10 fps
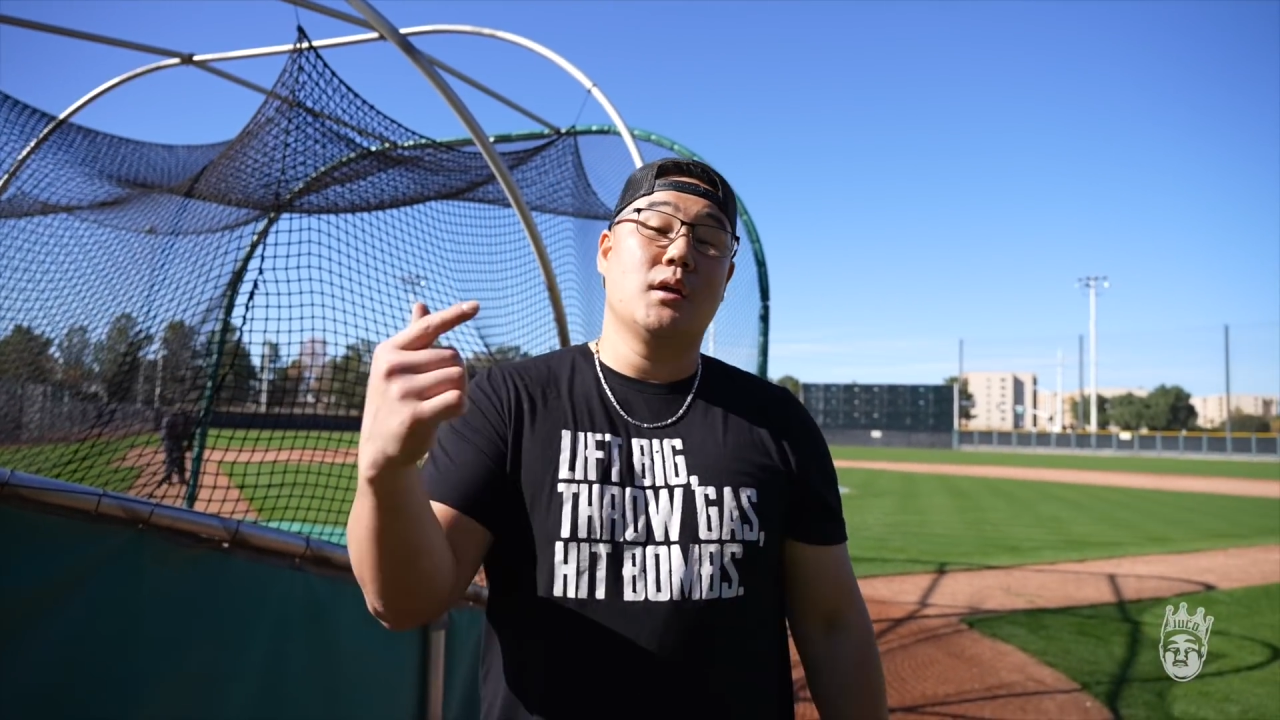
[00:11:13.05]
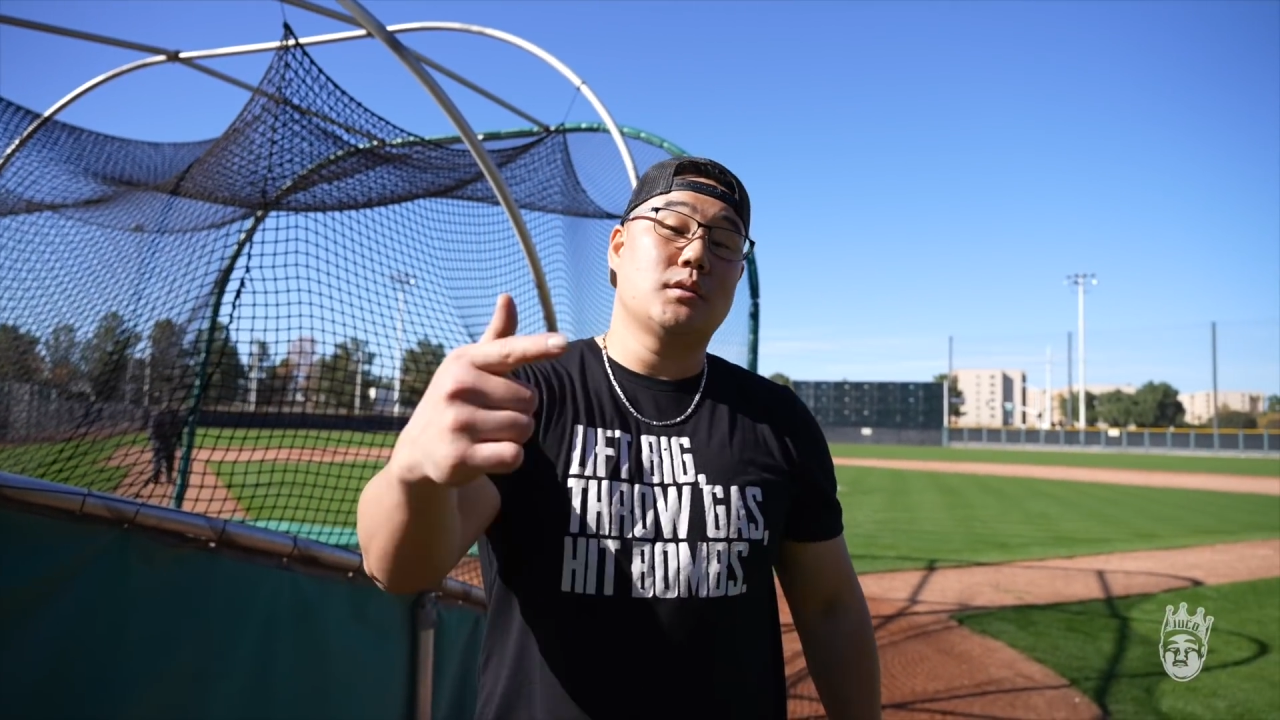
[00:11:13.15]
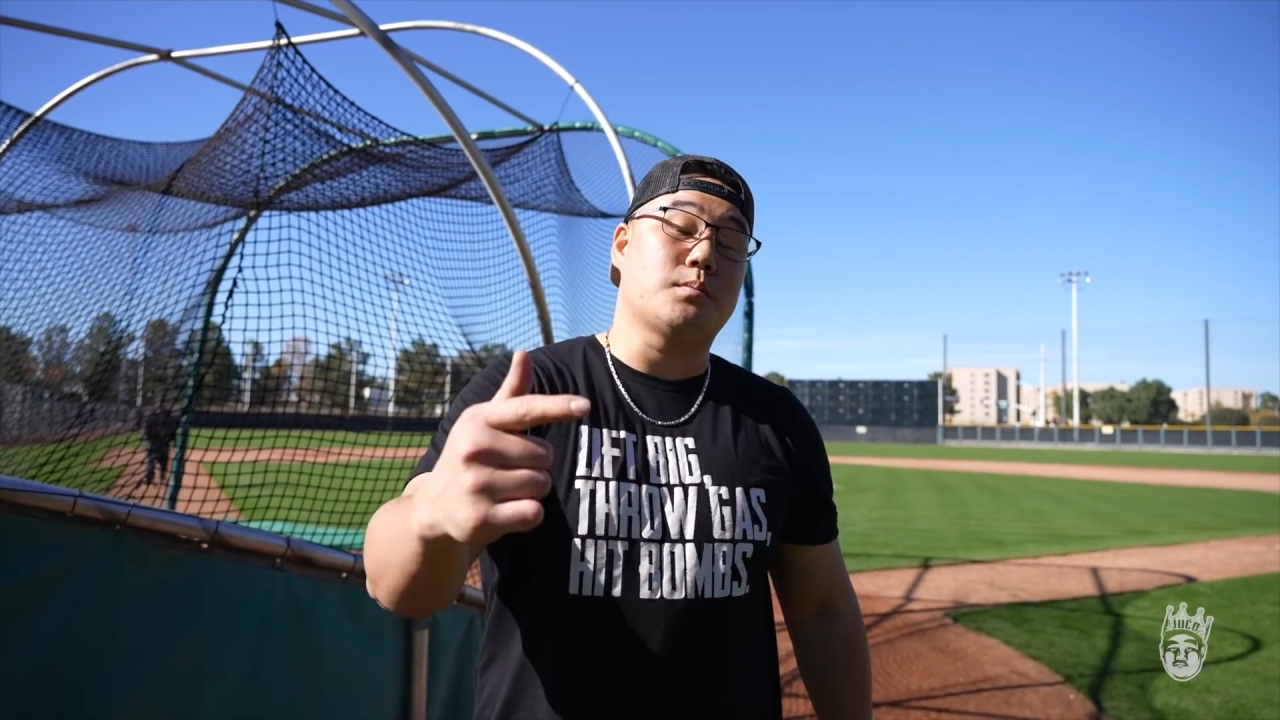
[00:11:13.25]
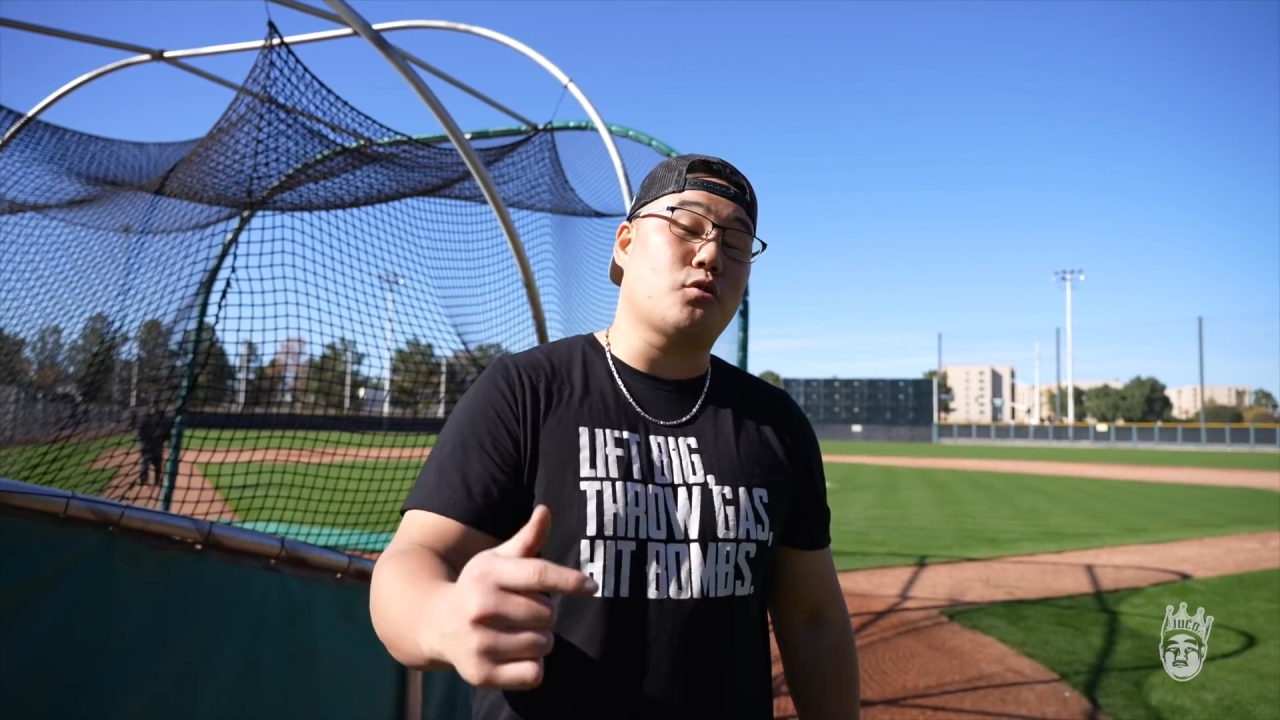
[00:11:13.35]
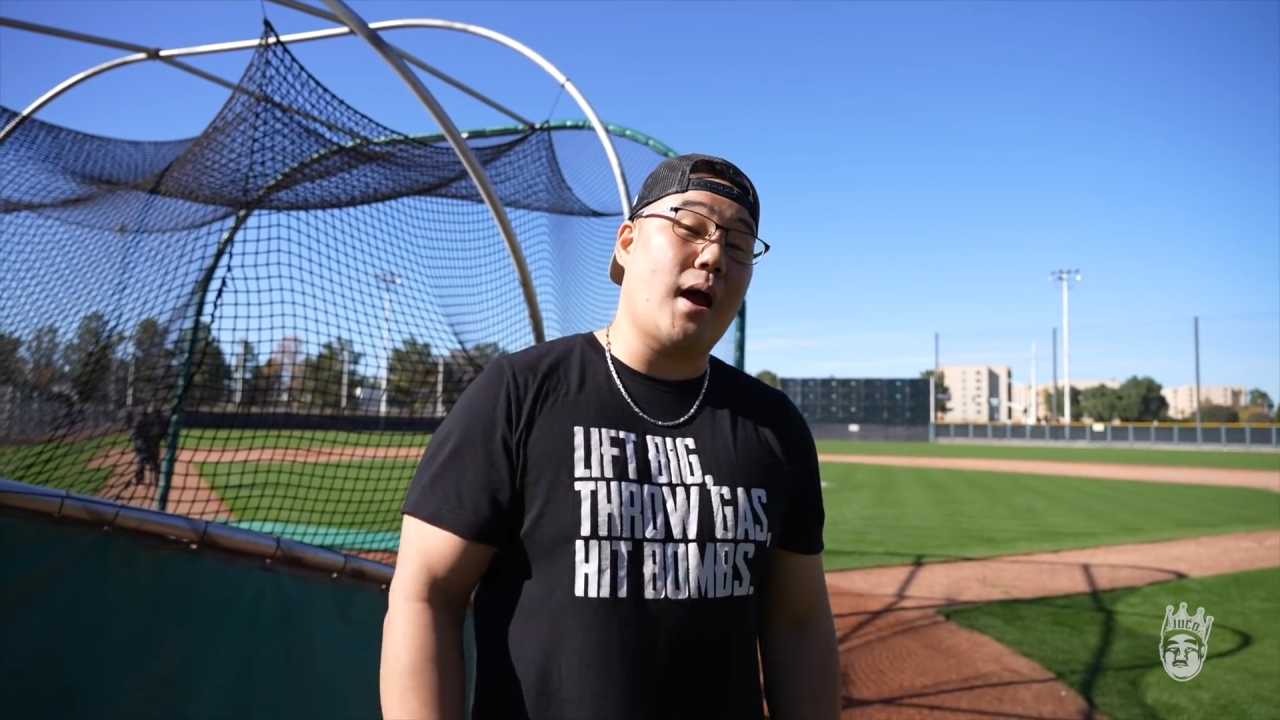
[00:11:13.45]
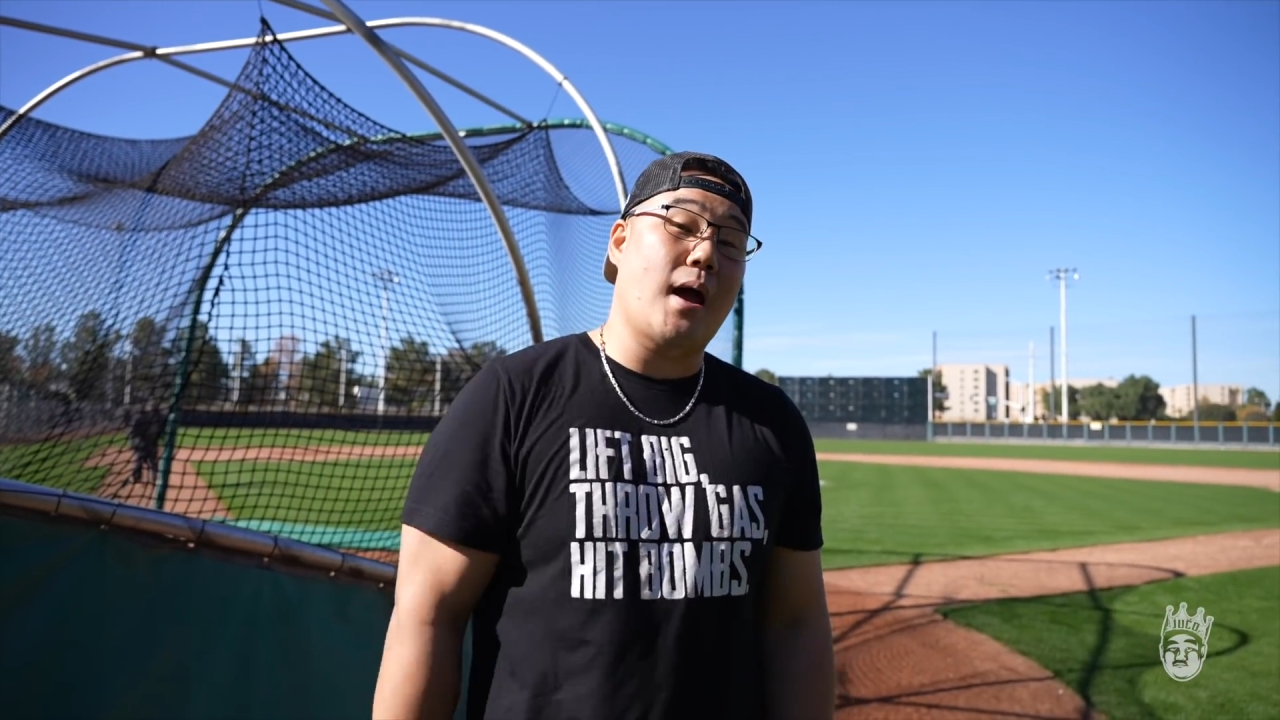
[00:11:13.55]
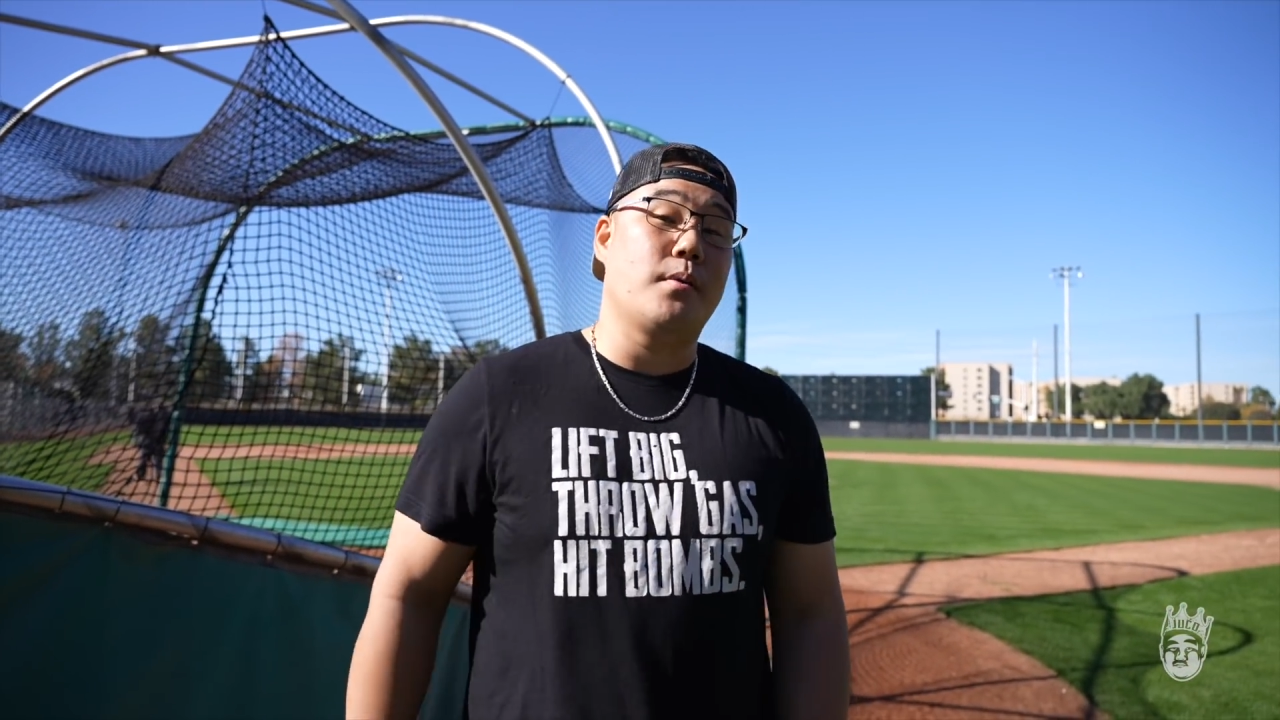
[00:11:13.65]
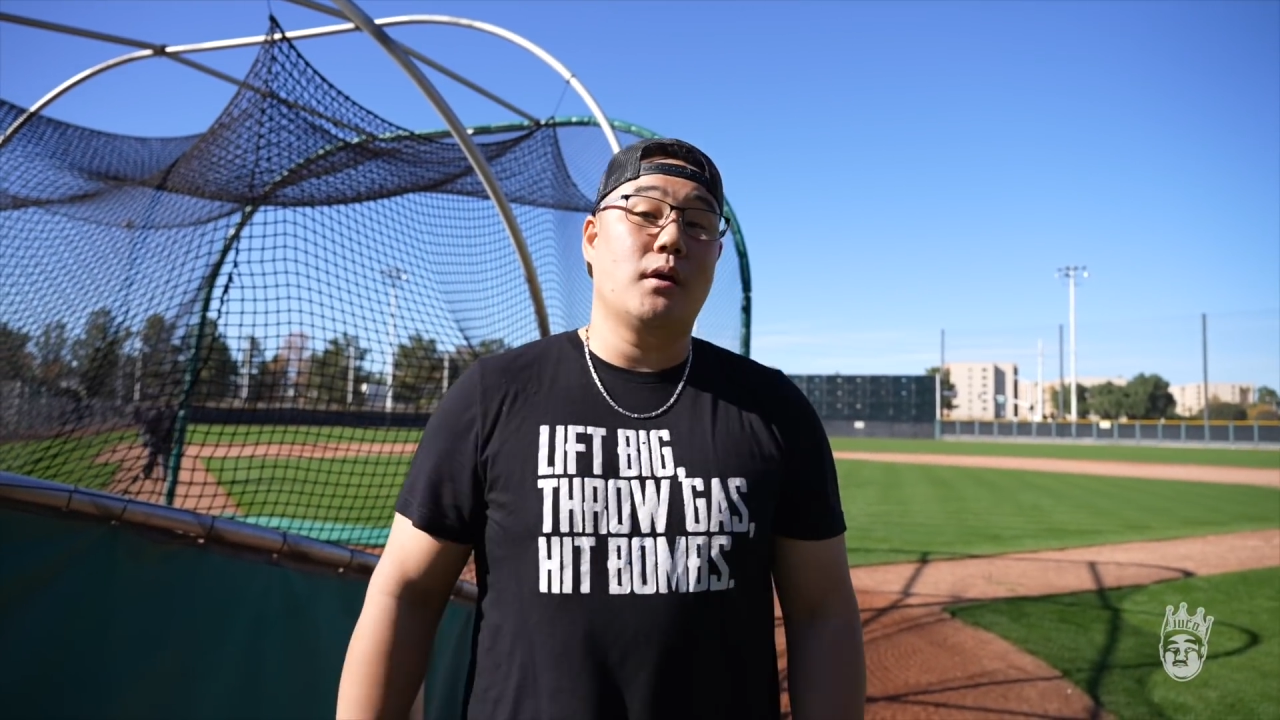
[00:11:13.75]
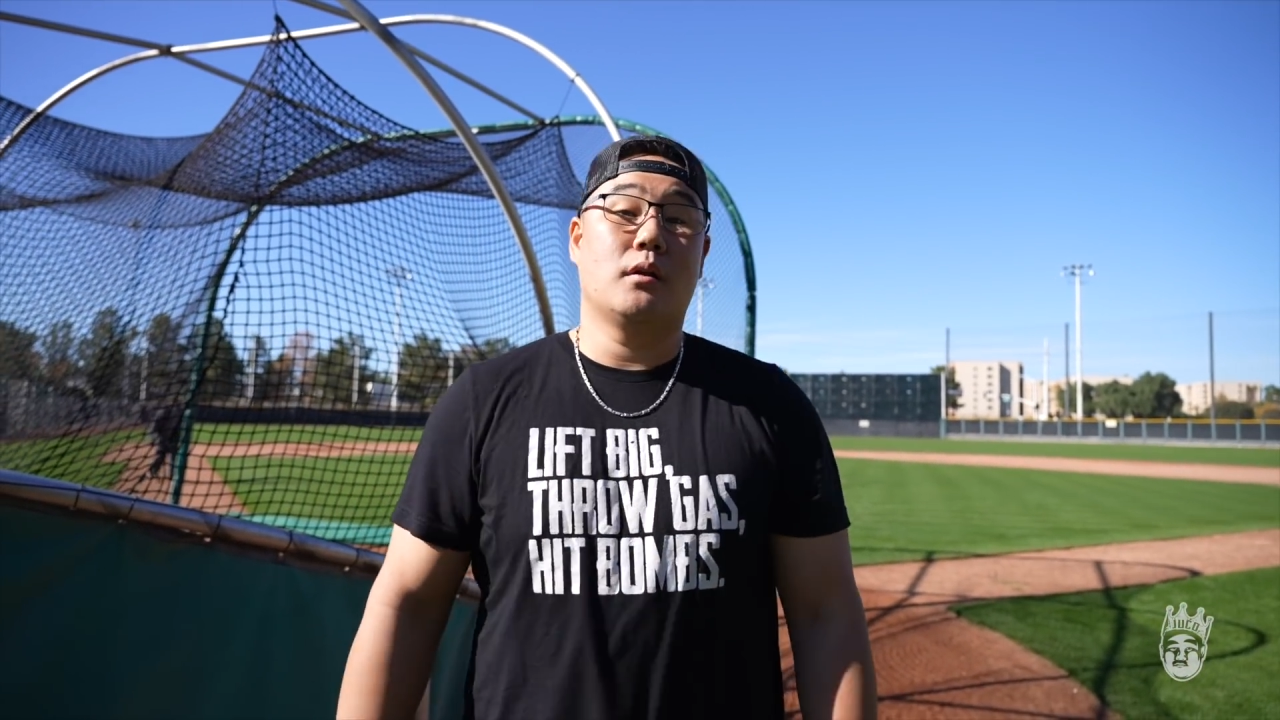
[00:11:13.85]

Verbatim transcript: subscribe,